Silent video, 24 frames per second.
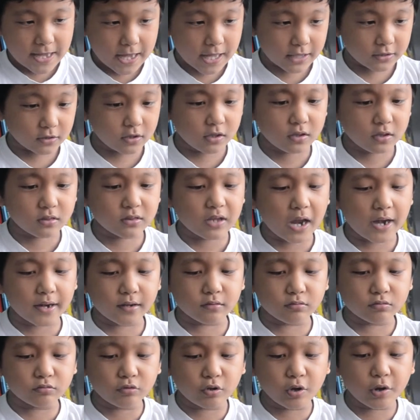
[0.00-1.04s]
And this
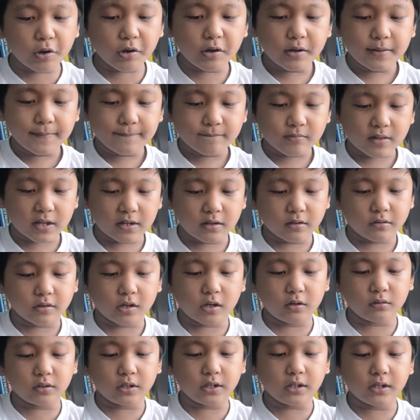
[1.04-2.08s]
dinosaur is
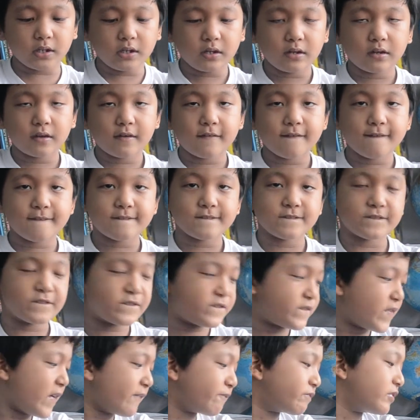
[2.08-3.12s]
only
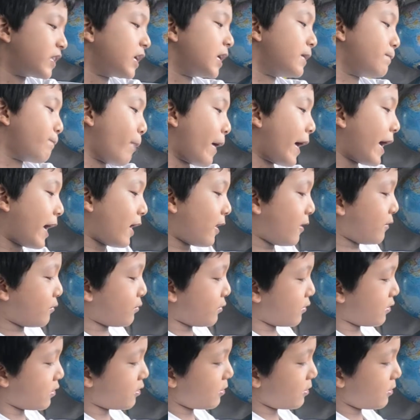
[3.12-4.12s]
50 pounds.